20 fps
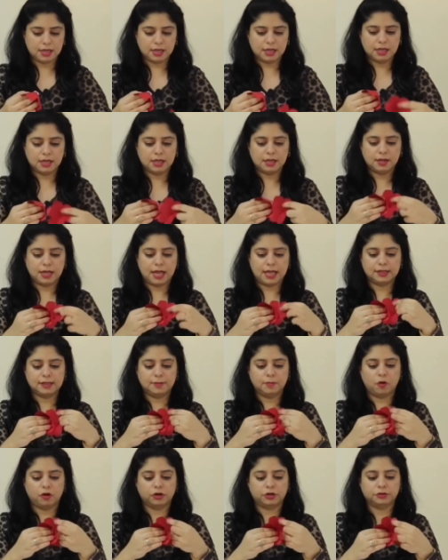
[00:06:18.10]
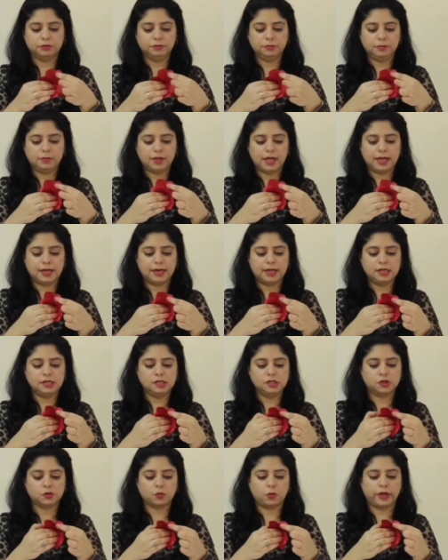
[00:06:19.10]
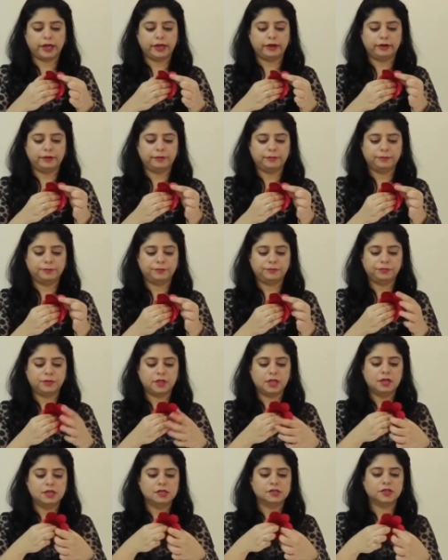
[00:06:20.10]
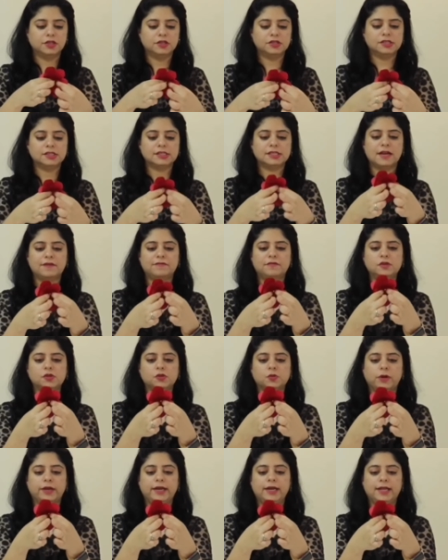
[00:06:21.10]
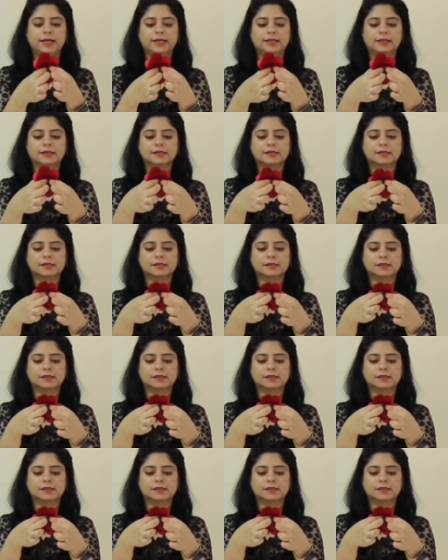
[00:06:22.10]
at the bottom and I'll join. So you just have to join like this.